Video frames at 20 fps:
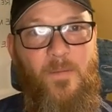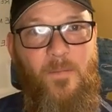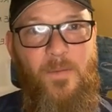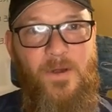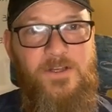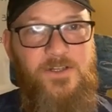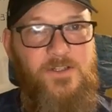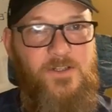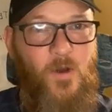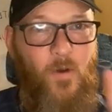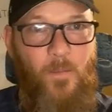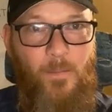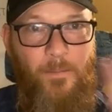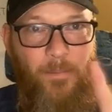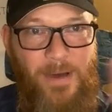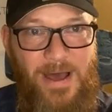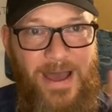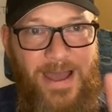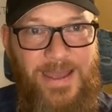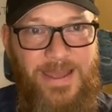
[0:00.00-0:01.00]
But
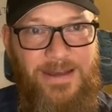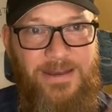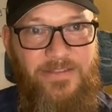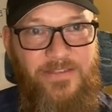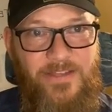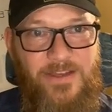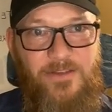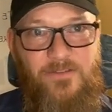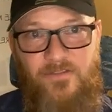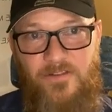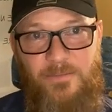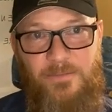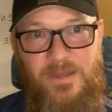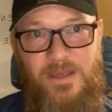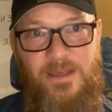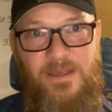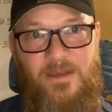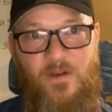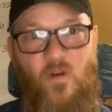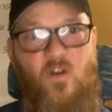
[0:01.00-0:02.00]
don't buy anything from
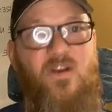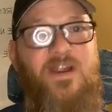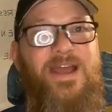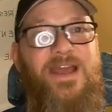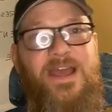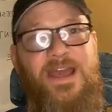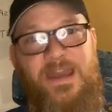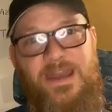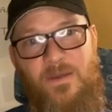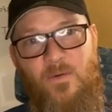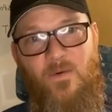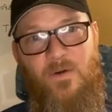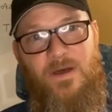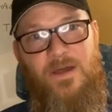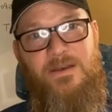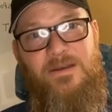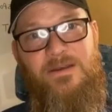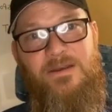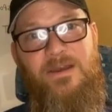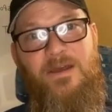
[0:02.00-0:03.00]
me or
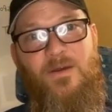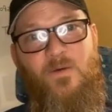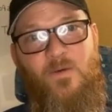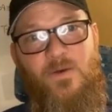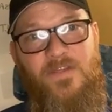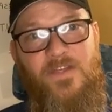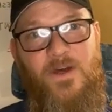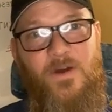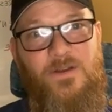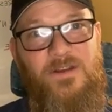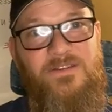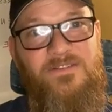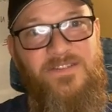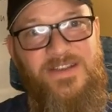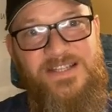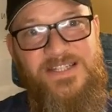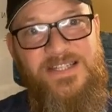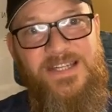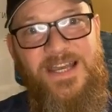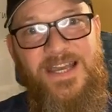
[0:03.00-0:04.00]
anyone without
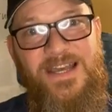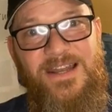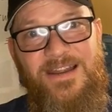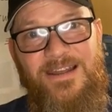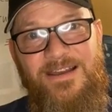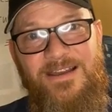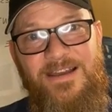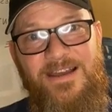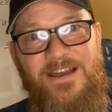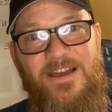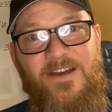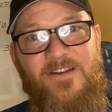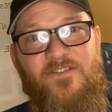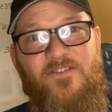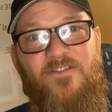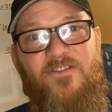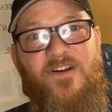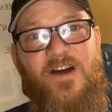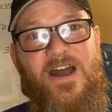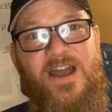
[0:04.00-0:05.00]
investigating.
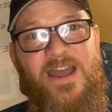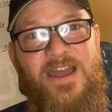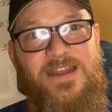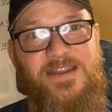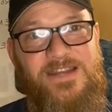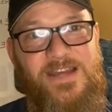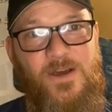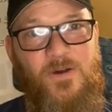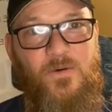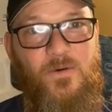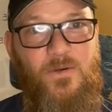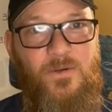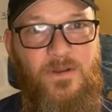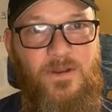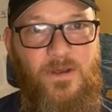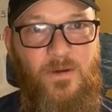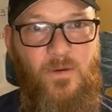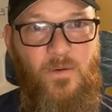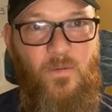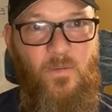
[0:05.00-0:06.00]
Find out
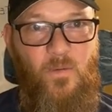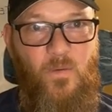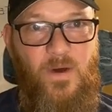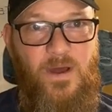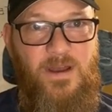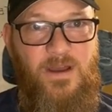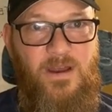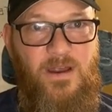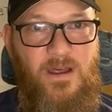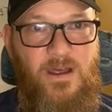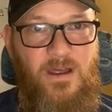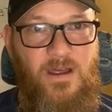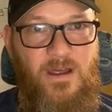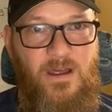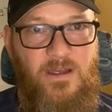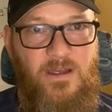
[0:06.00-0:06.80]
what